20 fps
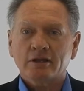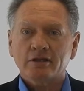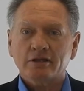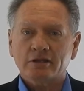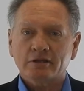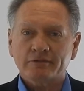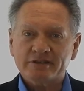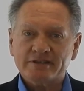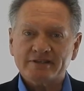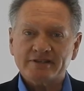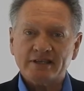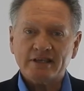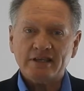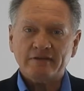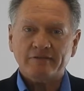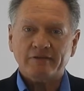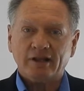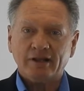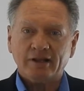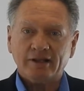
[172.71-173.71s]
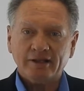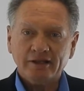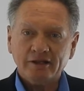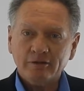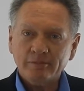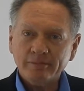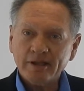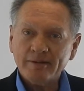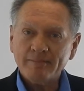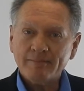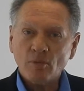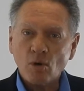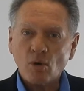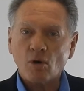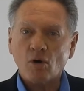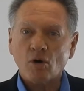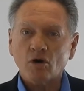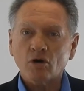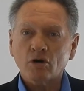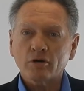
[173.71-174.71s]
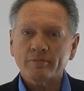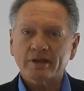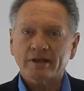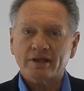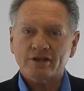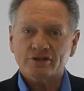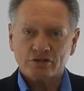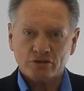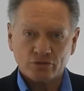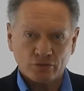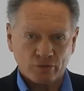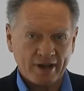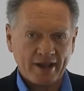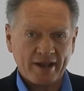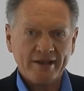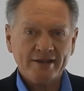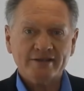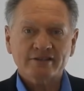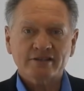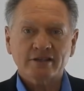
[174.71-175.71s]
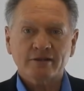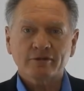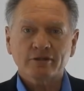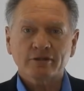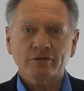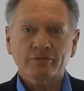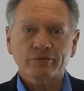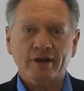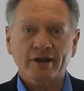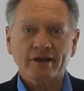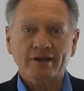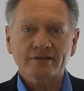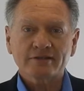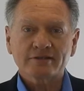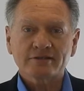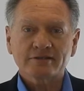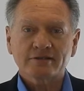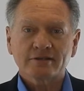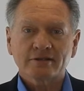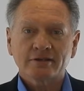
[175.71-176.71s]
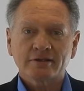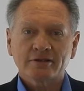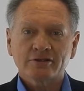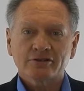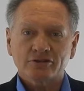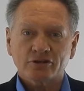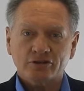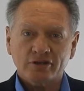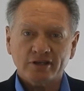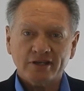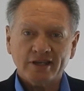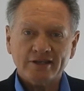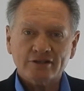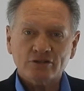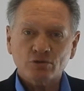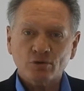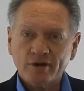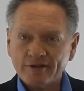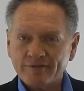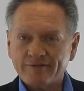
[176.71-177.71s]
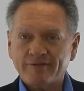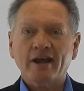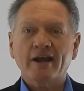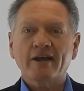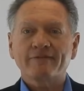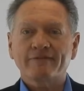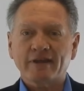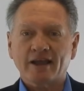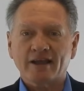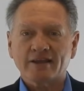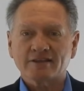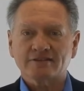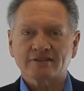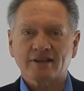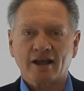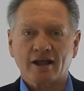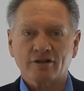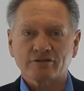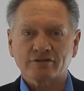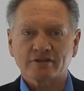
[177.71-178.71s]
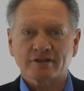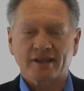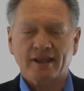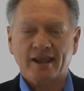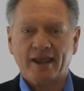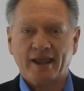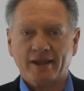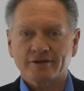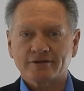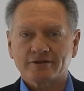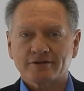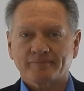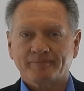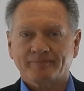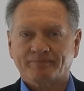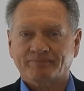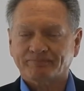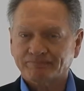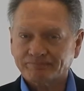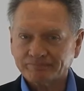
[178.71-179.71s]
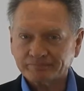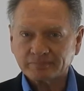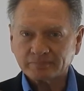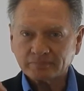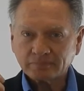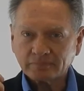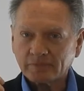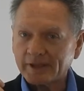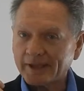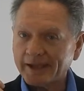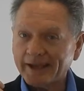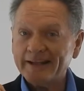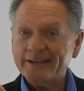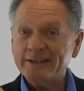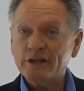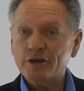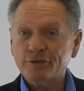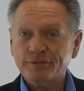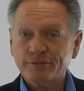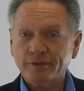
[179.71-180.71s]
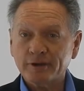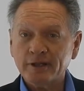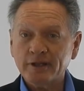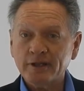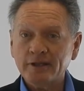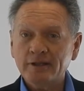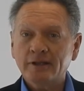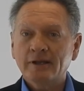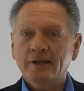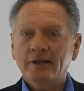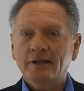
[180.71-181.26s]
you receive a little bit more because you raised some of the rents. So you get $25,000 in cash. And in year 3,